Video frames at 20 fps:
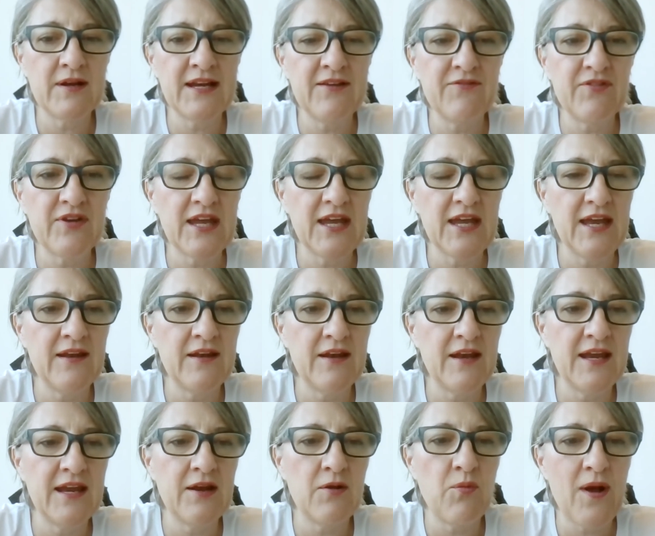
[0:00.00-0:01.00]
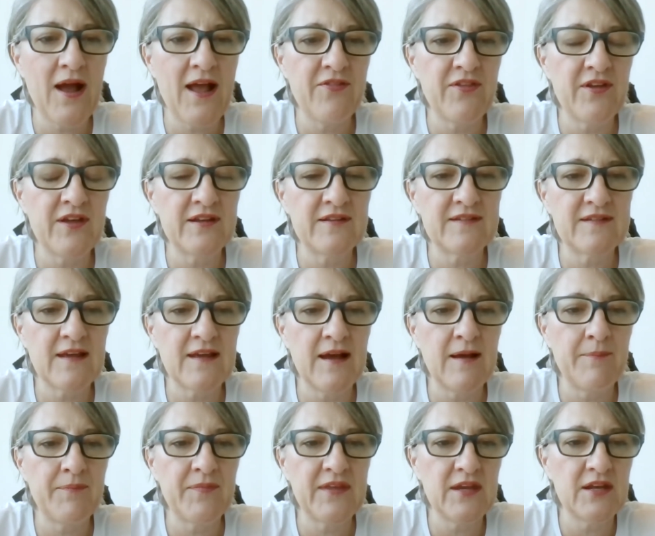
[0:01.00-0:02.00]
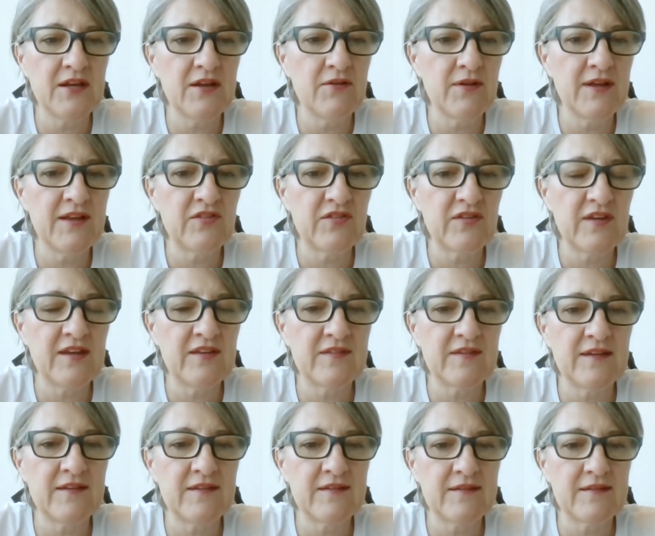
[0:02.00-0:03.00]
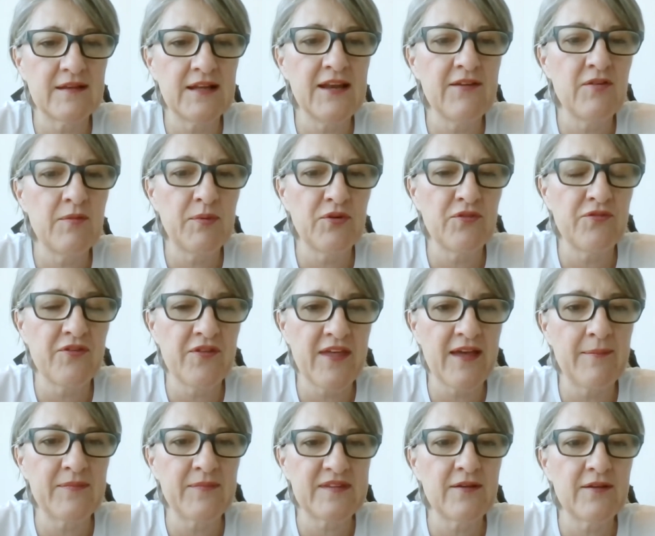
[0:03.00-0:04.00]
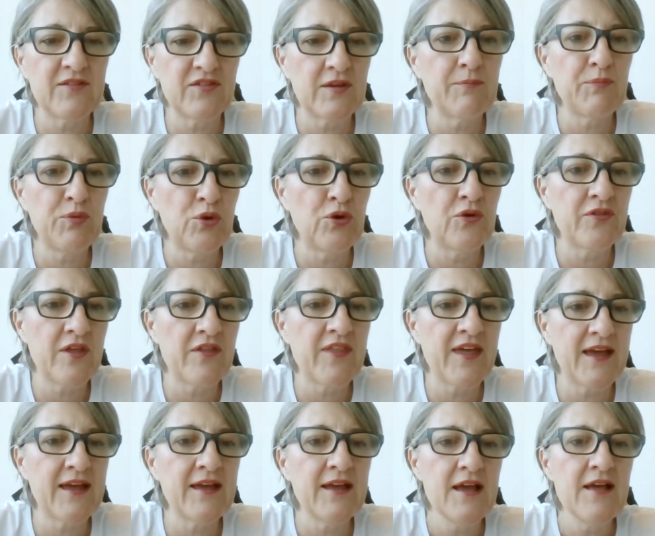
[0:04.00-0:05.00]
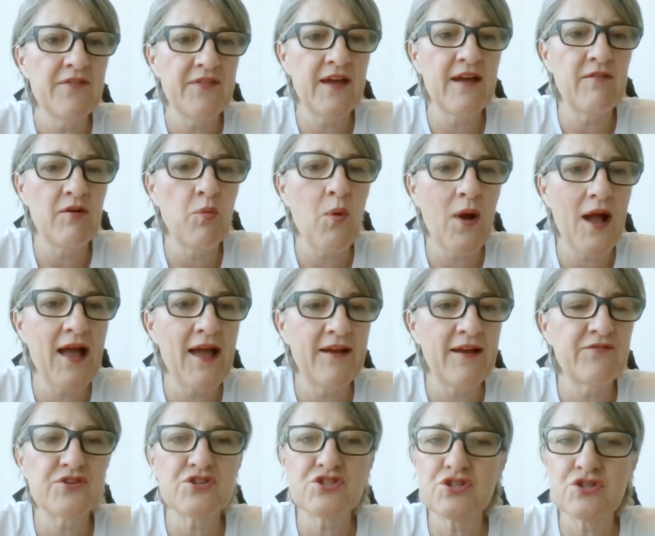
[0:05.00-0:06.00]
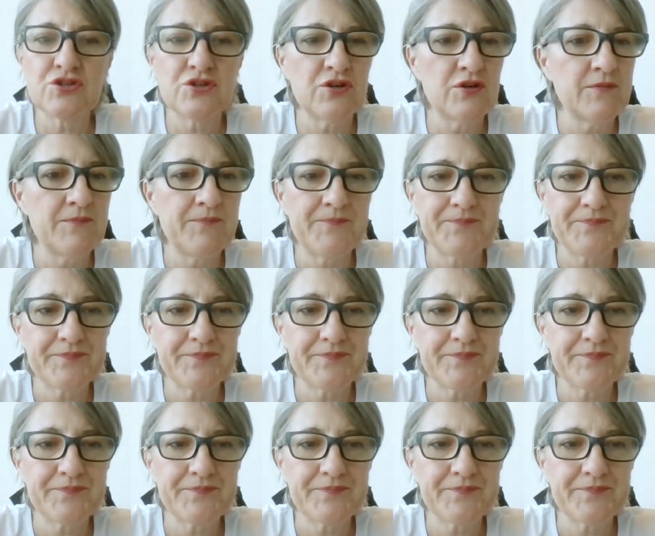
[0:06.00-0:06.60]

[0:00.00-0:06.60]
leaving it in a way that is livable for them. So it's important that they're aware, for sure.